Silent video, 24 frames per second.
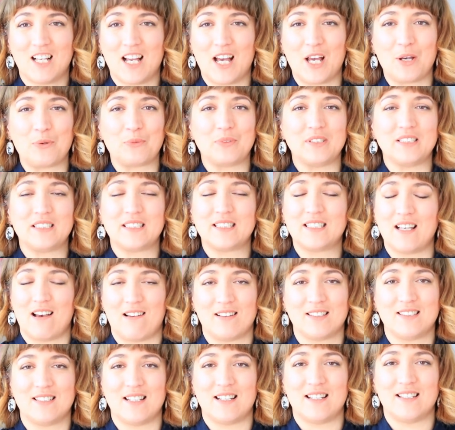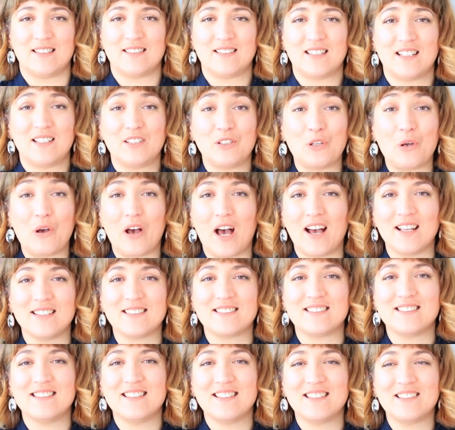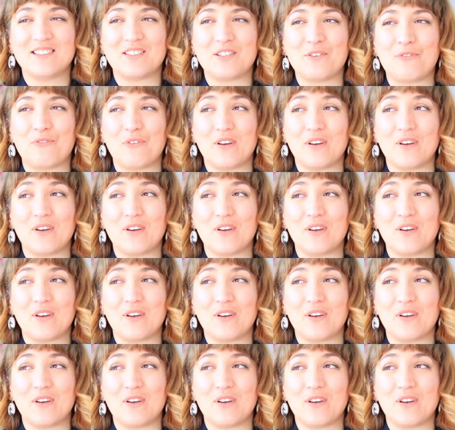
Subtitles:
I was gutted. And the